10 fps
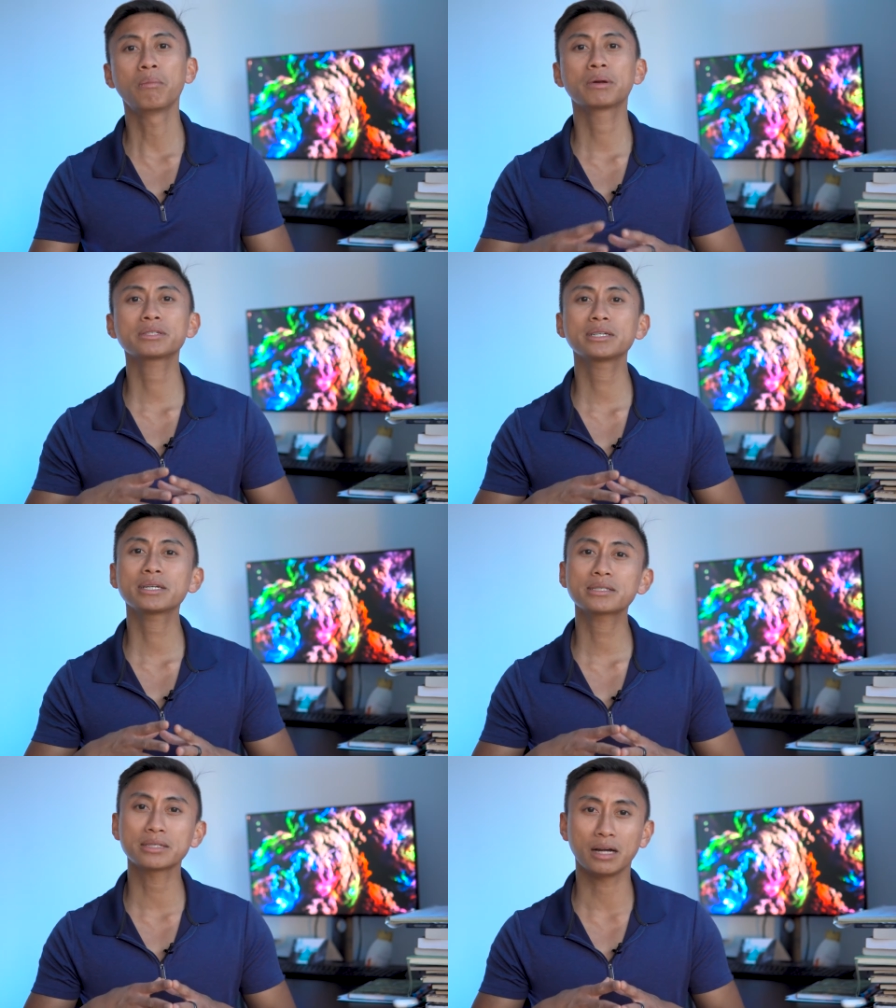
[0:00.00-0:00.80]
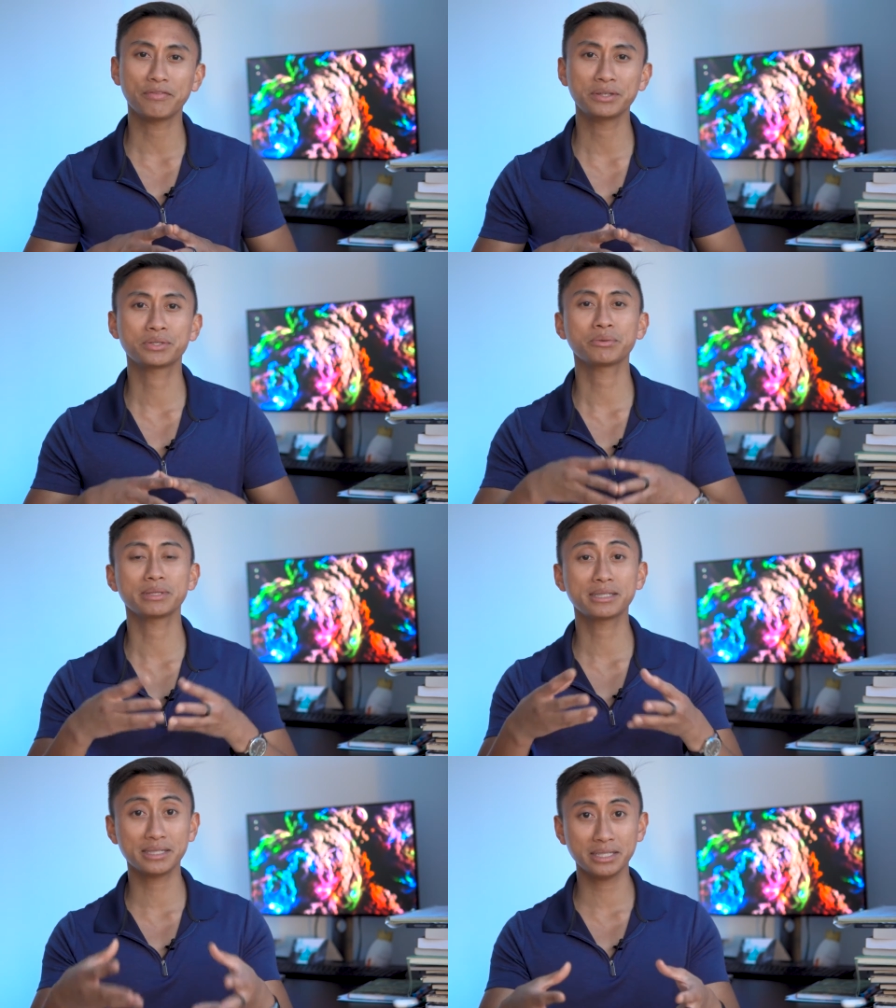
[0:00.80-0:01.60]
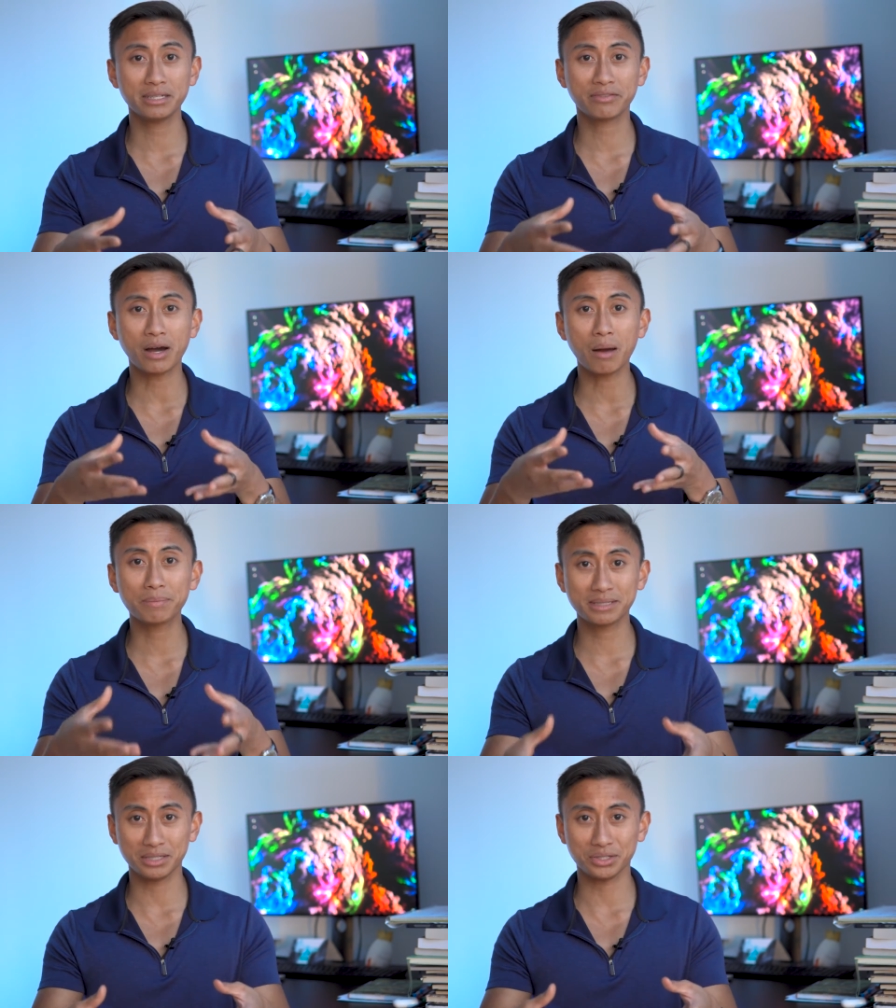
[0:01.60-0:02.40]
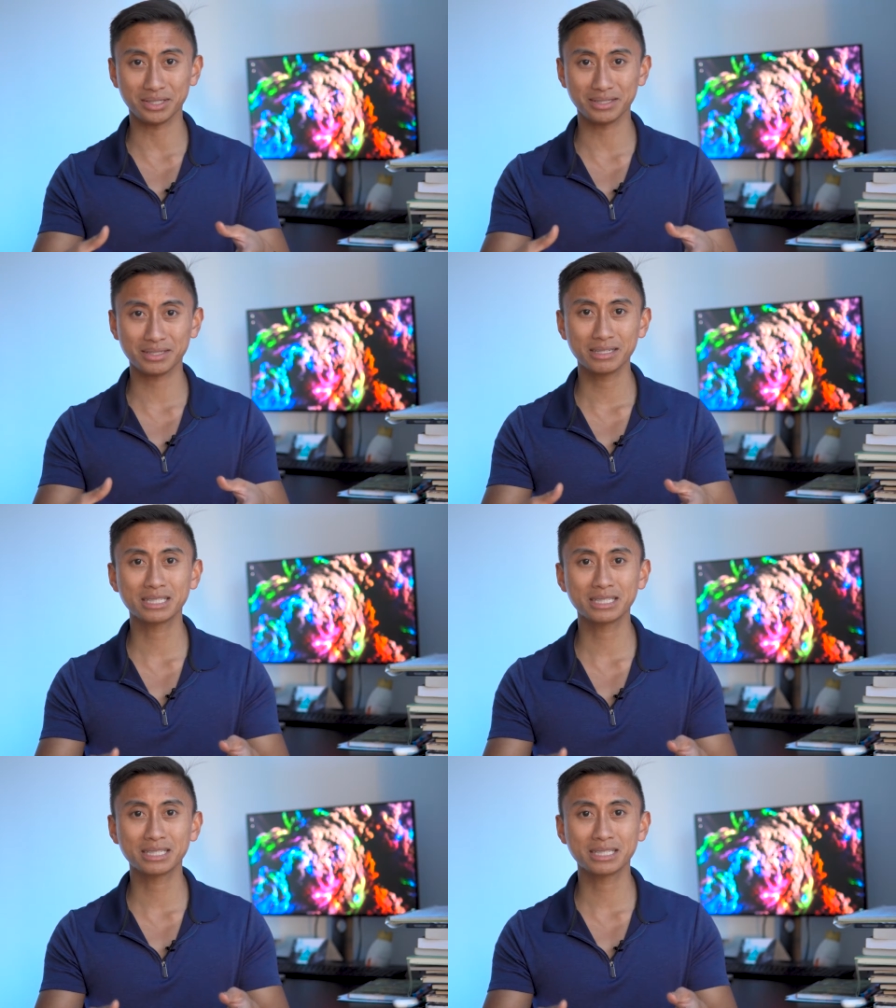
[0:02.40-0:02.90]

Now, immersing itself into a sea of compositions